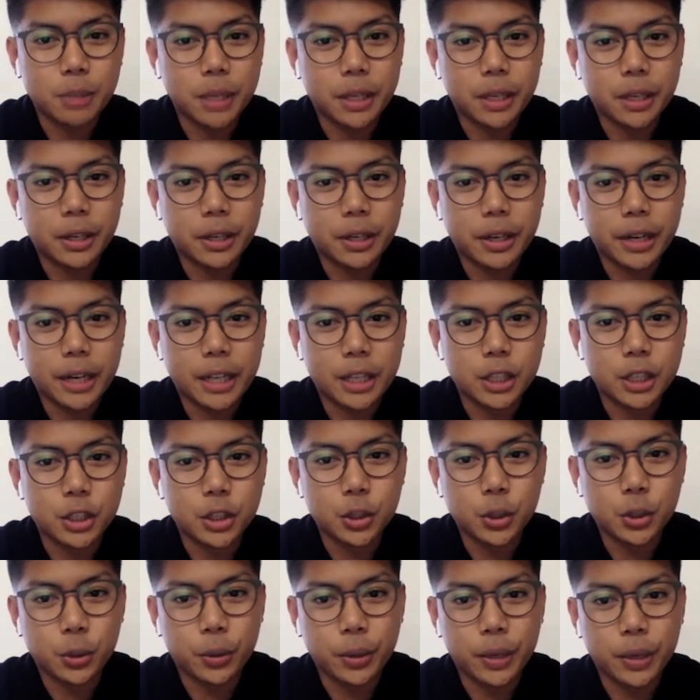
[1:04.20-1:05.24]
speaker and
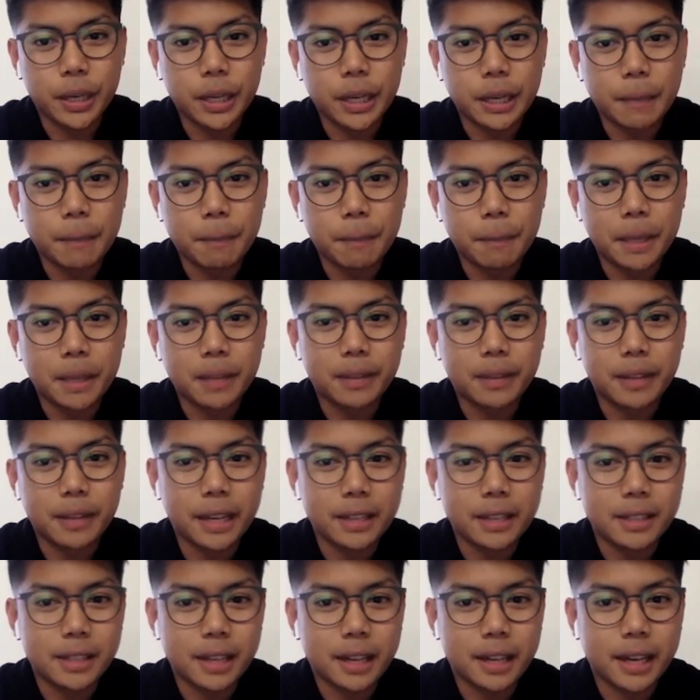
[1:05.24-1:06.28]
jury in big
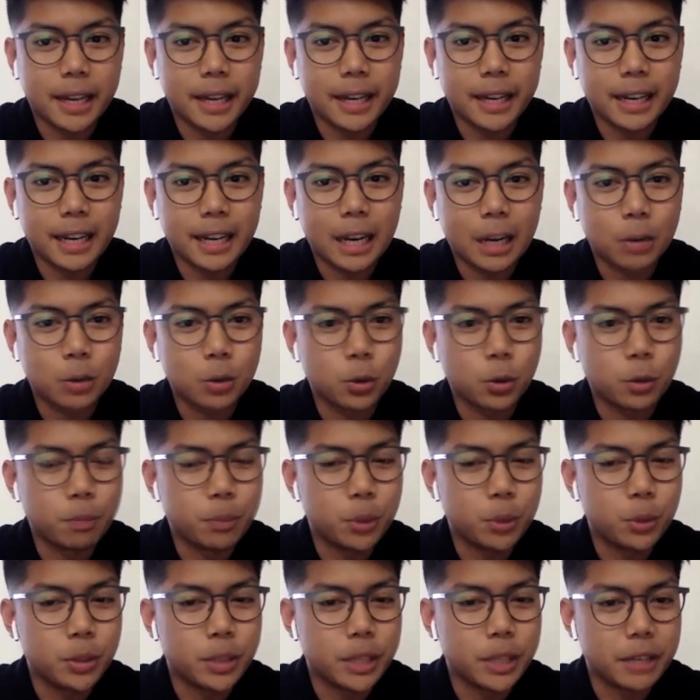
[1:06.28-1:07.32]
data and cloud
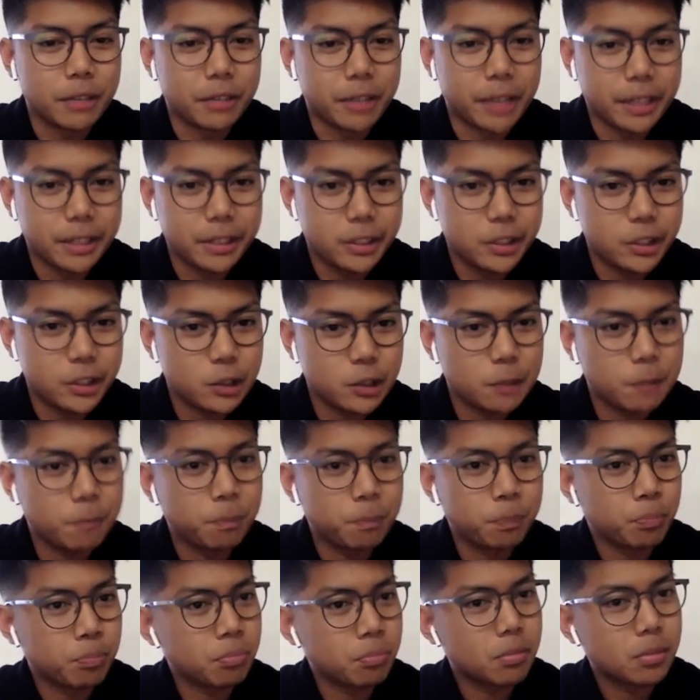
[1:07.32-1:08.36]
computing events.
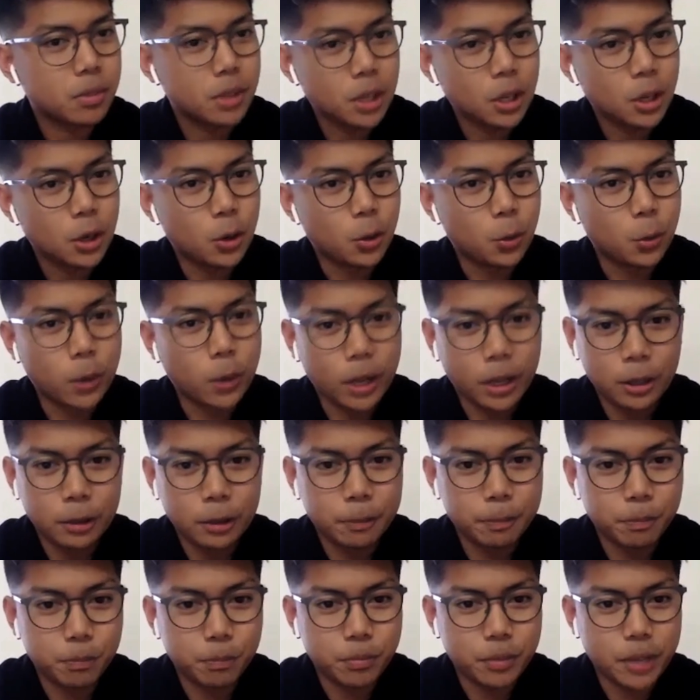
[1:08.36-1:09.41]

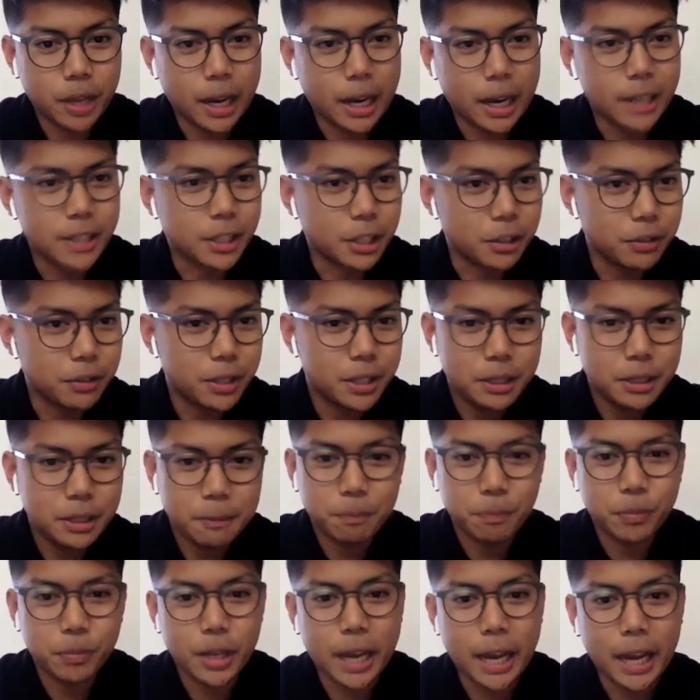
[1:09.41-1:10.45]
Well, hi, David,
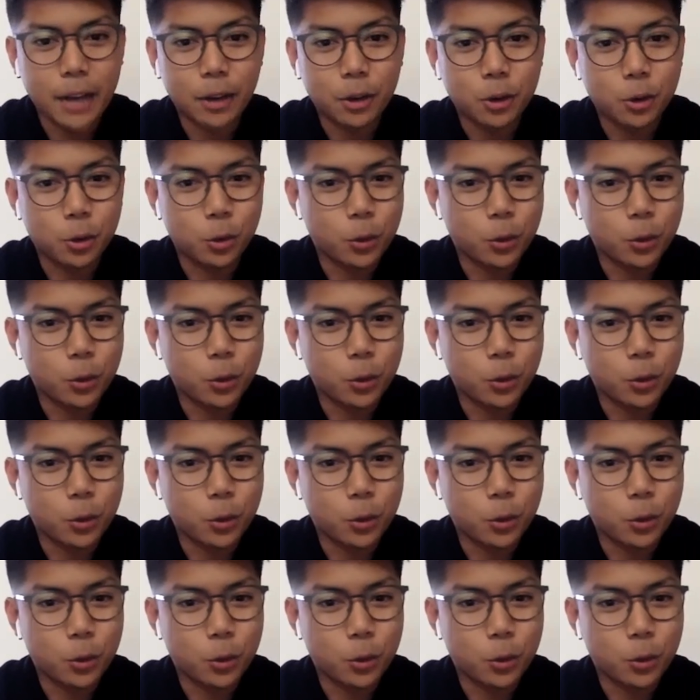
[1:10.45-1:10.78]
and